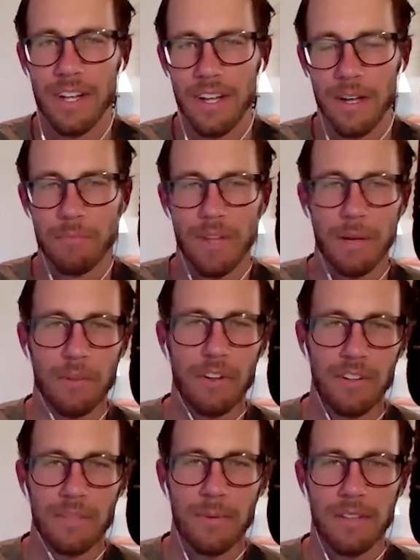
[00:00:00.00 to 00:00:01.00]
I'm
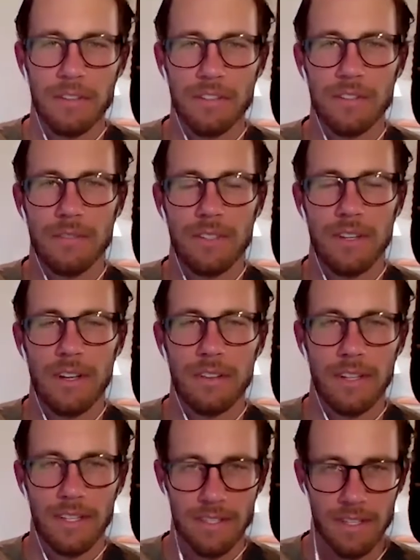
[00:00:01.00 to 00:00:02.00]
curious about the suit and tie
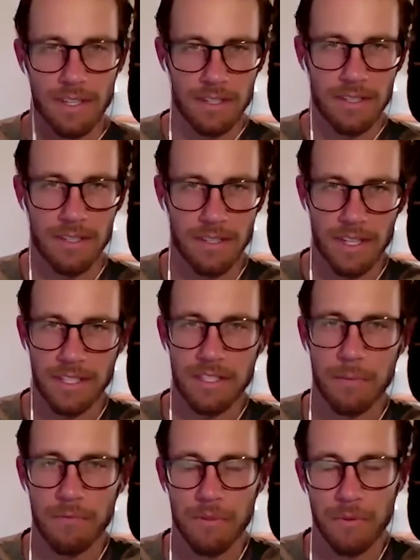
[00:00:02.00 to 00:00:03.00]
thing. Is that's
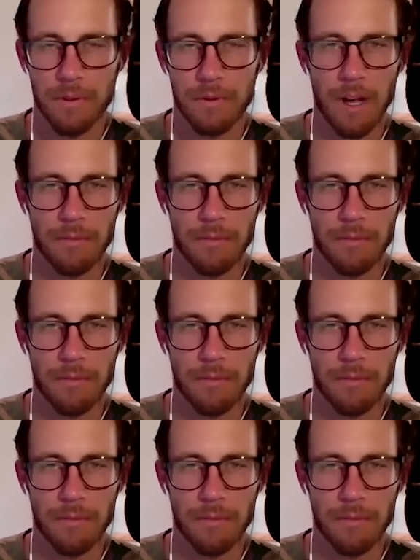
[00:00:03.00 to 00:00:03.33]
coming from you,